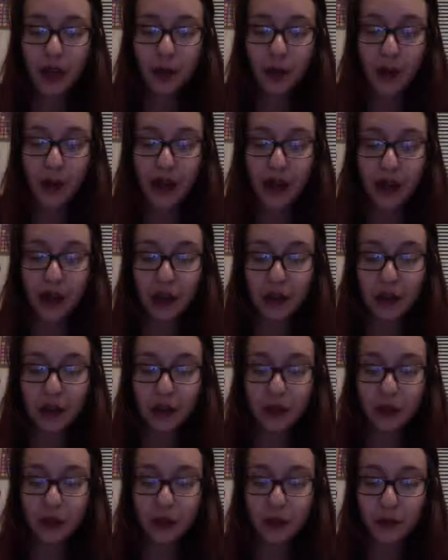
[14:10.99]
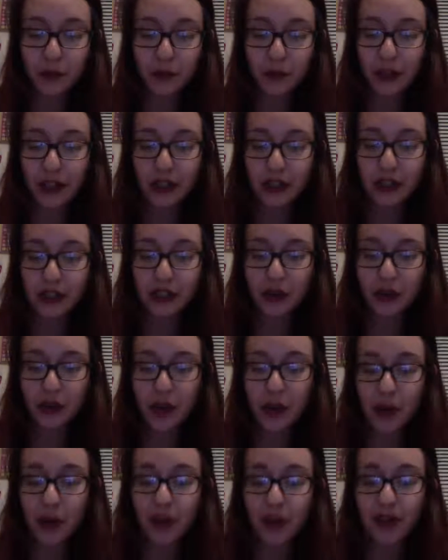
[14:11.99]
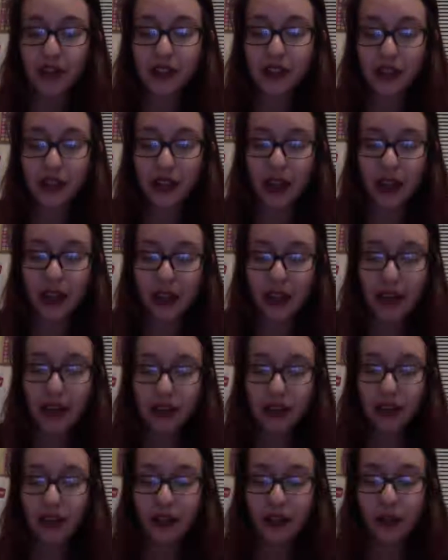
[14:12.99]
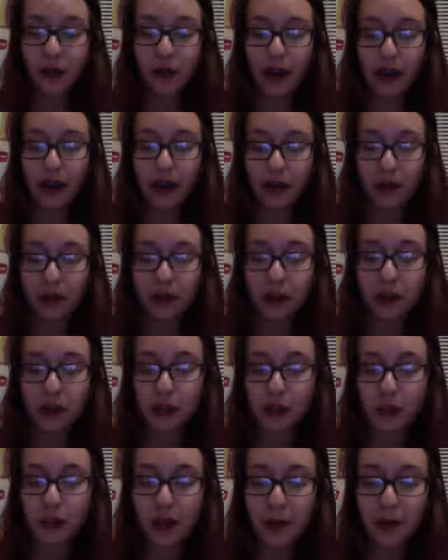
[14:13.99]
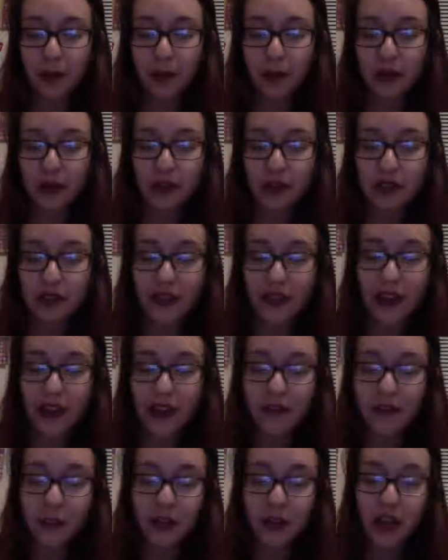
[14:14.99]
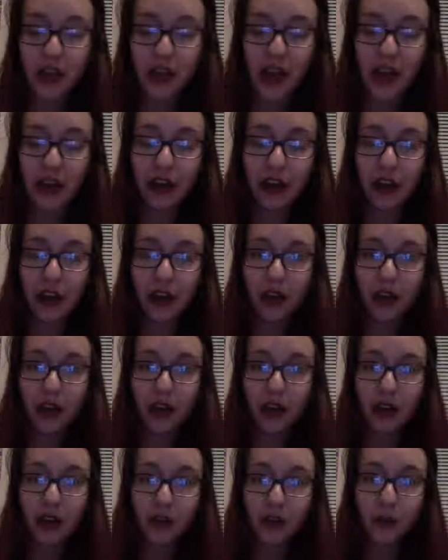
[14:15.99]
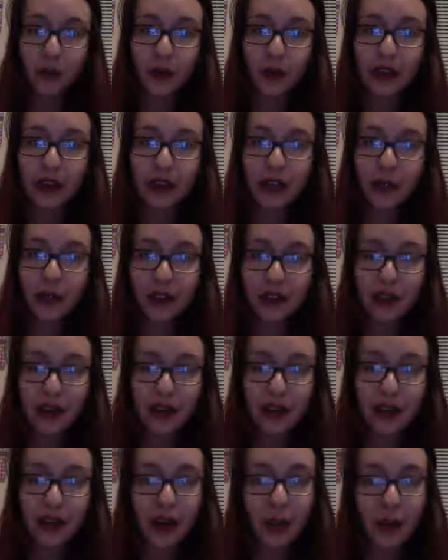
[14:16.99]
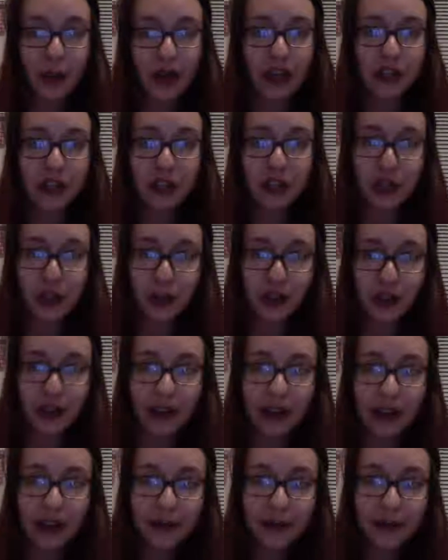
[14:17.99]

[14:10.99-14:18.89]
But it would be useful for grades 3rd and up when they start getting into like writing research papers and they have a much higher reading ability and comprehension ability.